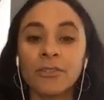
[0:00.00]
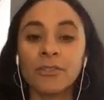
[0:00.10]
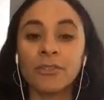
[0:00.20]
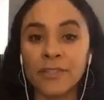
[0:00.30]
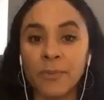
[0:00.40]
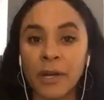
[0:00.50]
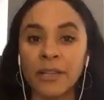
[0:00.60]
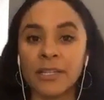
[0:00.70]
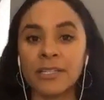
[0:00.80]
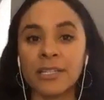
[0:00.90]
So that's
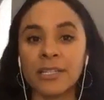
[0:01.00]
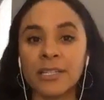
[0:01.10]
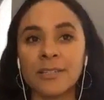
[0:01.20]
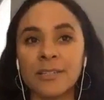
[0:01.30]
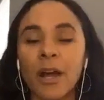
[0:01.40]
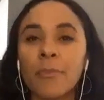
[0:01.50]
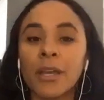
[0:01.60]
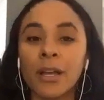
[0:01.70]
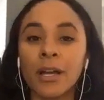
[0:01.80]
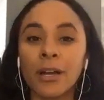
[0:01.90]
why LinkedIn is
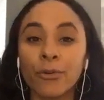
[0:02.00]
becoming